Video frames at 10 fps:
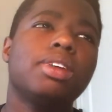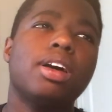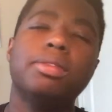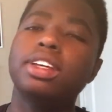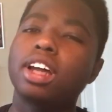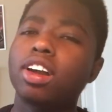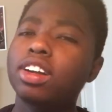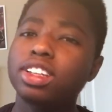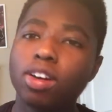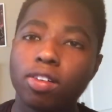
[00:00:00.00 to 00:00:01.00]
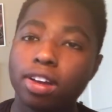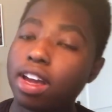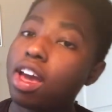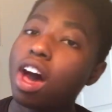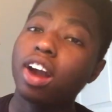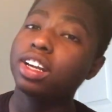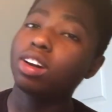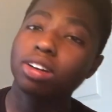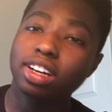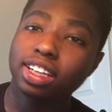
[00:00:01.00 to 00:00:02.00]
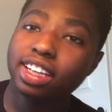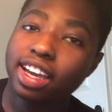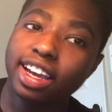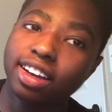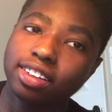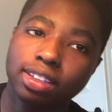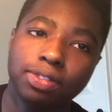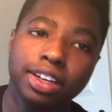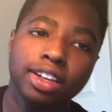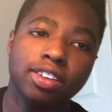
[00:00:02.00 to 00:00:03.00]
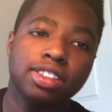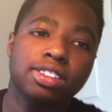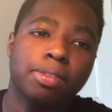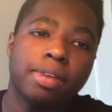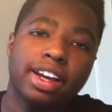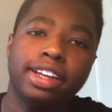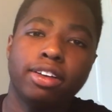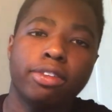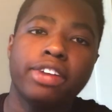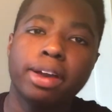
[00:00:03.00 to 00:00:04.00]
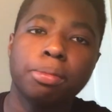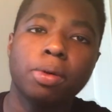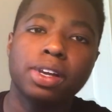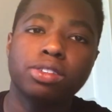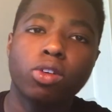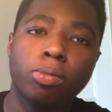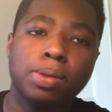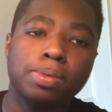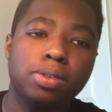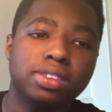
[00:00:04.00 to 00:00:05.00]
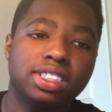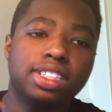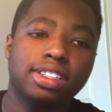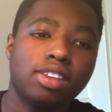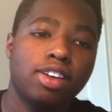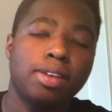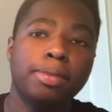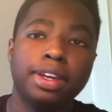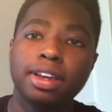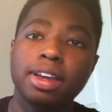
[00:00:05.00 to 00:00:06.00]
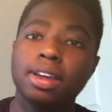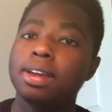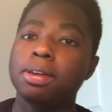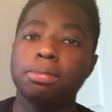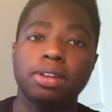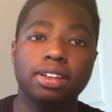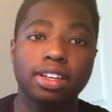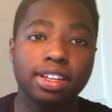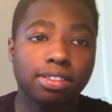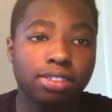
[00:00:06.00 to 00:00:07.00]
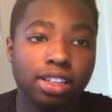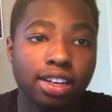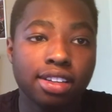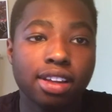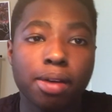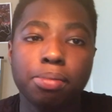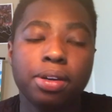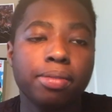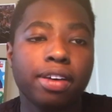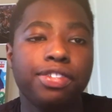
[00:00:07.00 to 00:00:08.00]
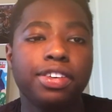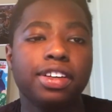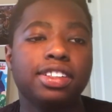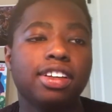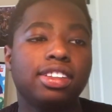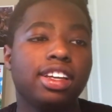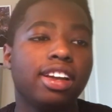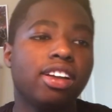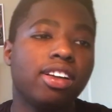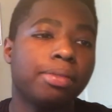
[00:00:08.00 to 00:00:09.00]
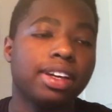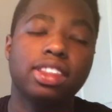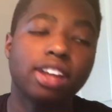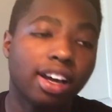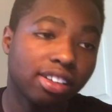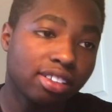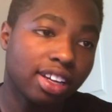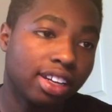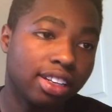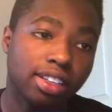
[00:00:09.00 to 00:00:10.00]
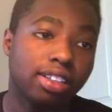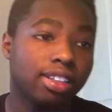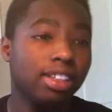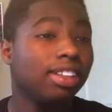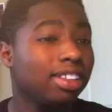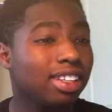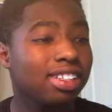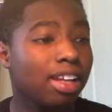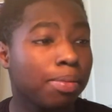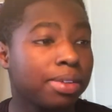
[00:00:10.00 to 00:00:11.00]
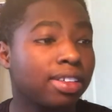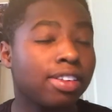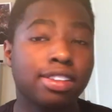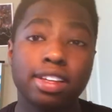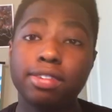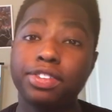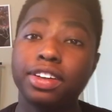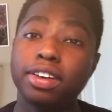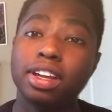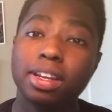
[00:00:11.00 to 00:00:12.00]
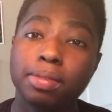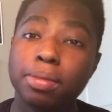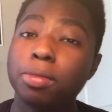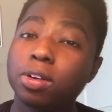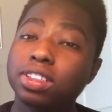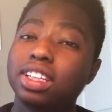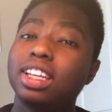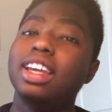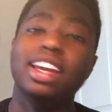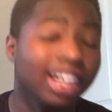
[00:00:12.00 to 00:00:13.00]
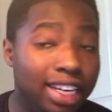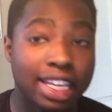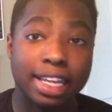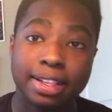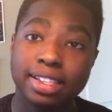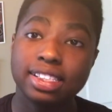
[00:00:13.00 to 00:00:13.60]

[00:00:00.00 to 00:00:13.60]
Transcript: already know I'm gonna get hate on this video because of My Hero fanboys or people who just disagree with me. But it is what it is. I'm putting my feelings out there, my thoughts, and this episode has infuriated me more than any